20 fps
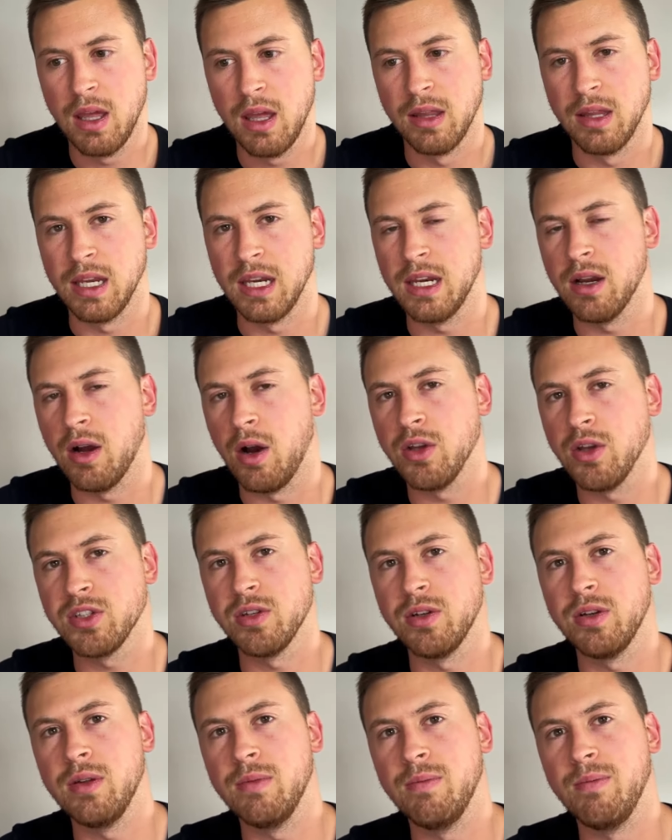You need to
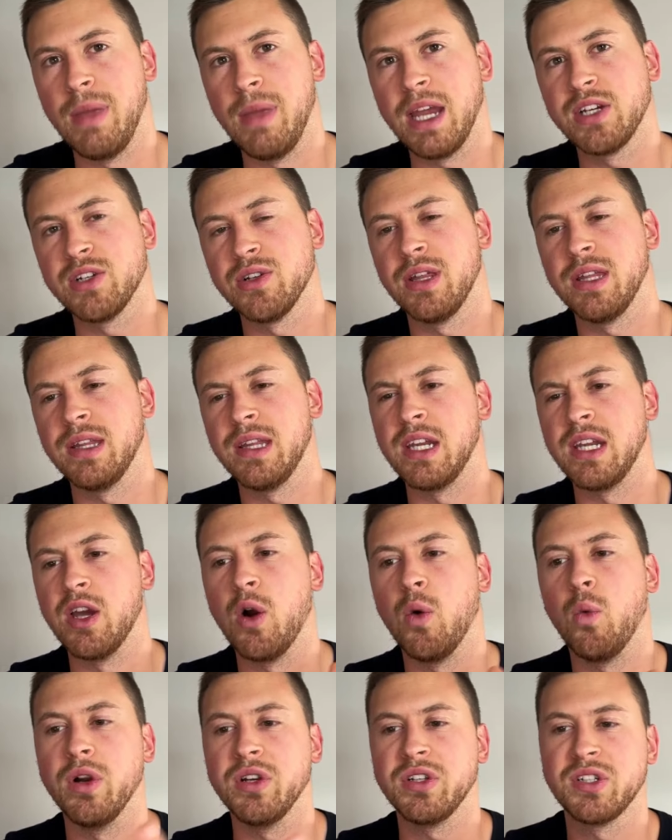also make sure that they know
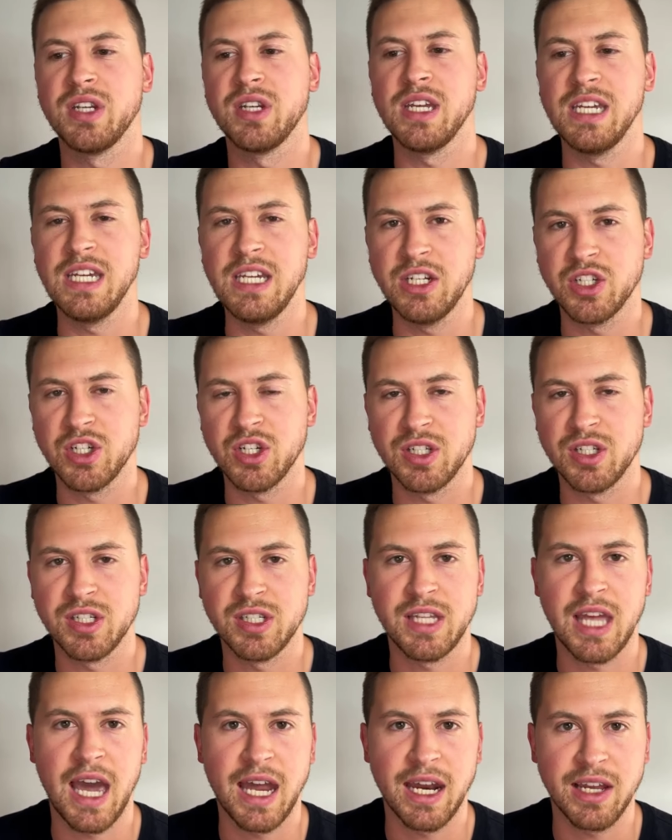what each
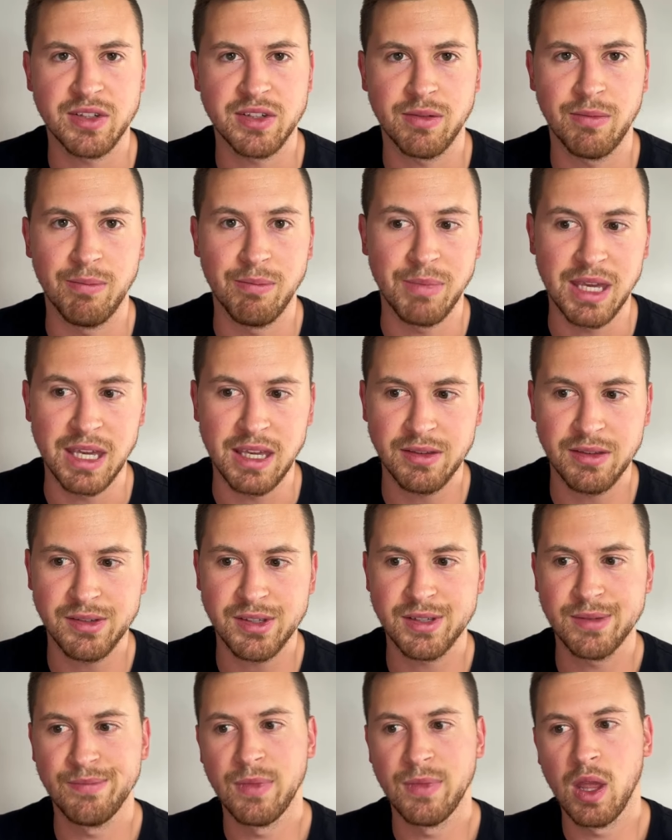status
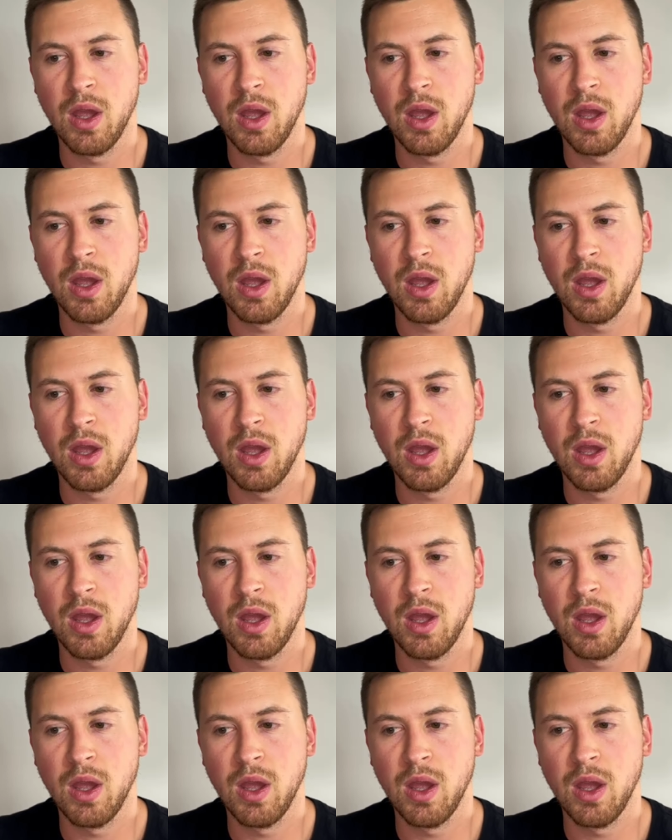means,